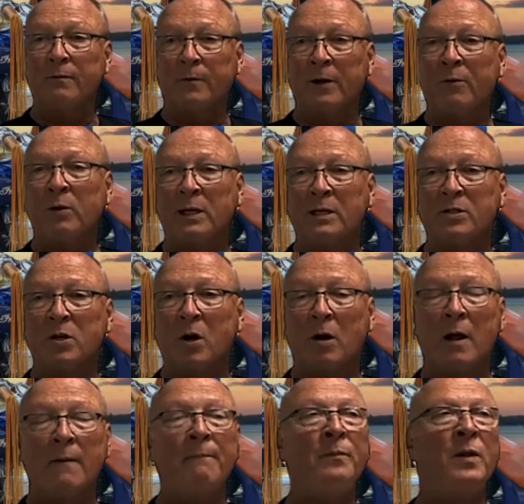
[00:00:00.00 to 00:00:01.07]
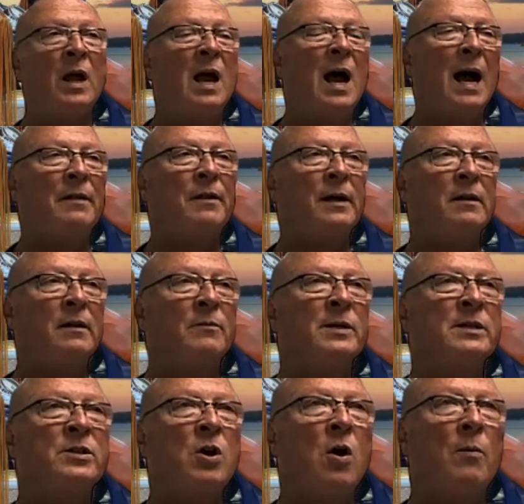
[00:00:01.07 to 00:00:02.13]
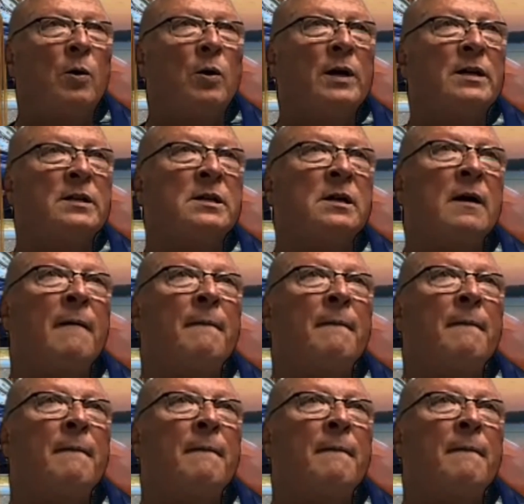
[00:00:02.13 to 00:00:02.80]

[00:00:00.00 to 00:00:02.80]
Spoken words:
frequently start on. I think the misnomer is